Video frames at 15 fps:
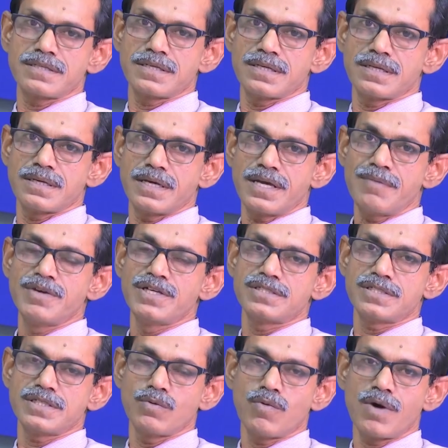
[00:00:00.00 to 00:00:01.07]

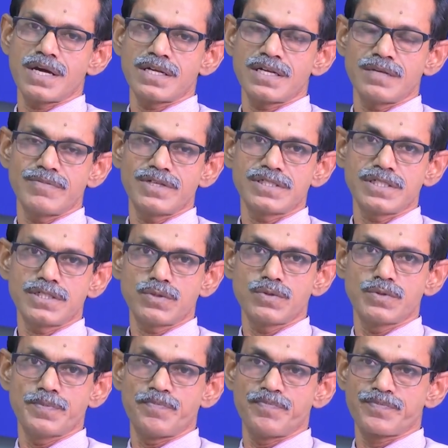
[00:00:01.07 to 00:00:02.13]
MHC1 and
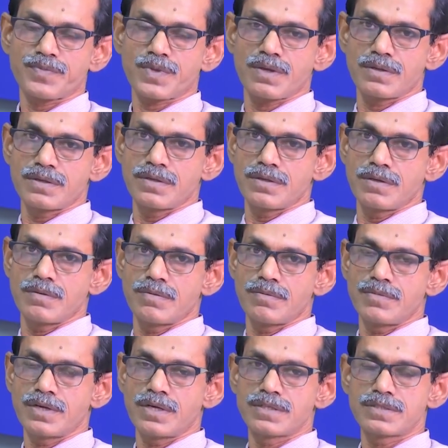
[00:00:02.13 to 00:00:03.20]
MHC2,
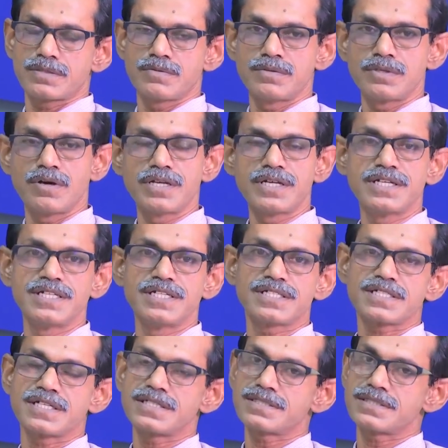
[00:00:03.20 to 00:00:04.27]
because we already
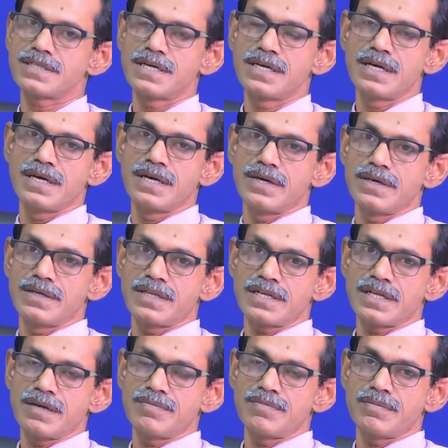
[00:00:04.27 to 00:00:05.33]
discussed
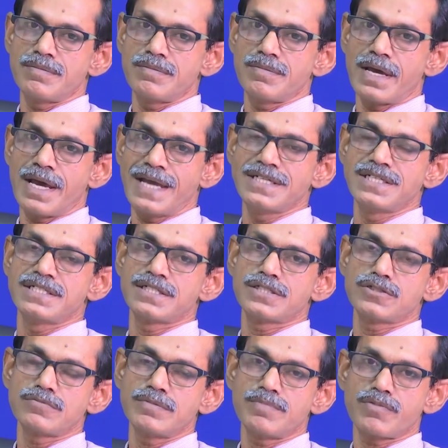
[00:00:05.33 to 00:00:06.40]
that
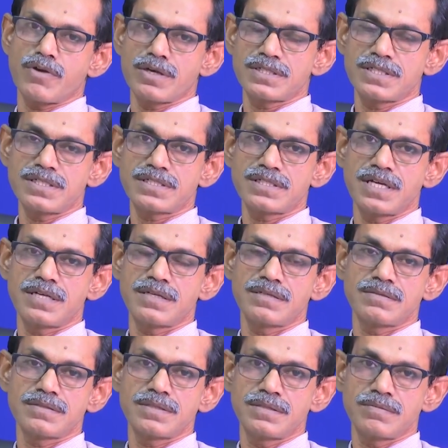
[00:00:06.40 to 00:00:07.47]
antigen should be processed,
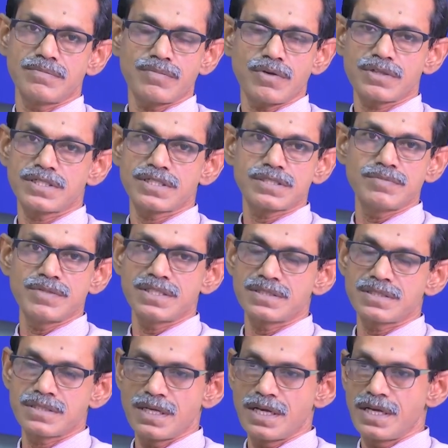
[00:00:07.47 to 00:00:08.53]
and processed
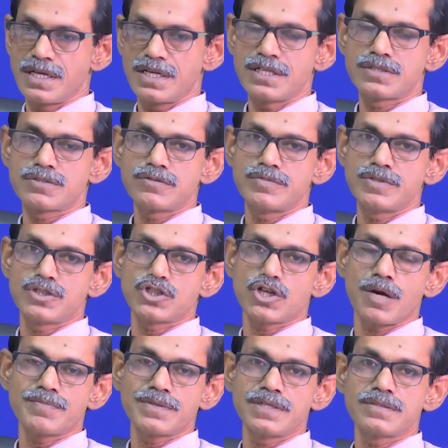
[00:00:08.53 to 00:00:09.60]
means it should be
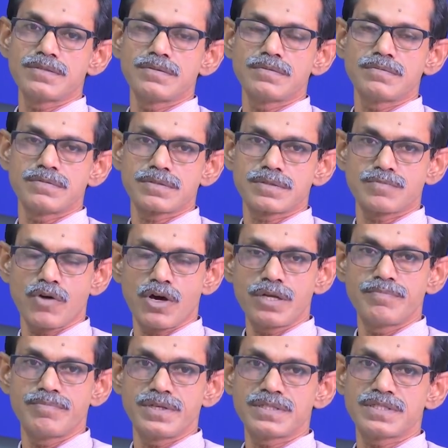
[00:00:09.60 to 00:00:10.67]
chopped into
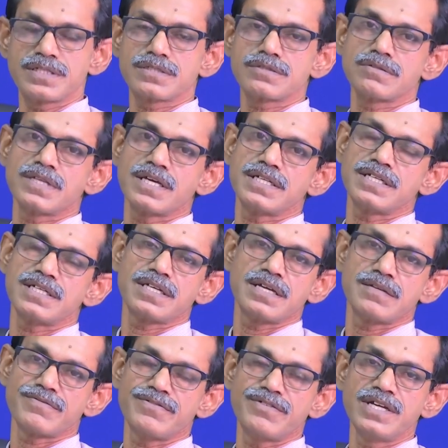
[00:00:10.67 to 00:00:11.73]
small pieces so that it
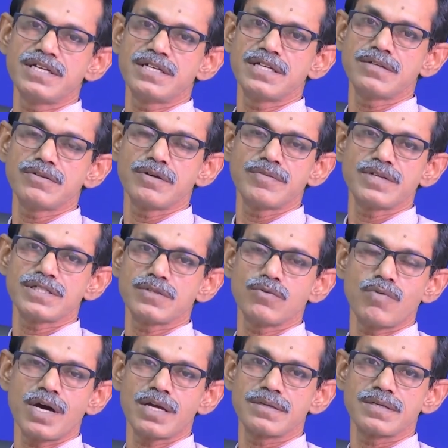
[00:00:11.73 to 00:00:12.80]
can fit into
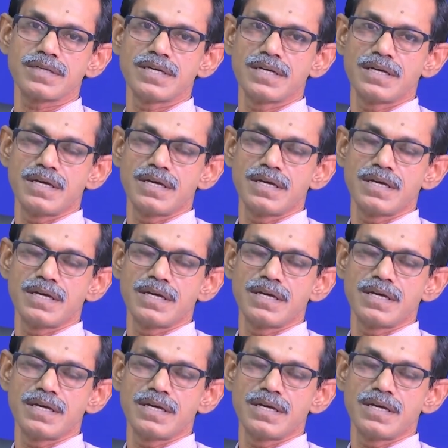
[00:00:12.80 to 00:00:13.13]
MHC1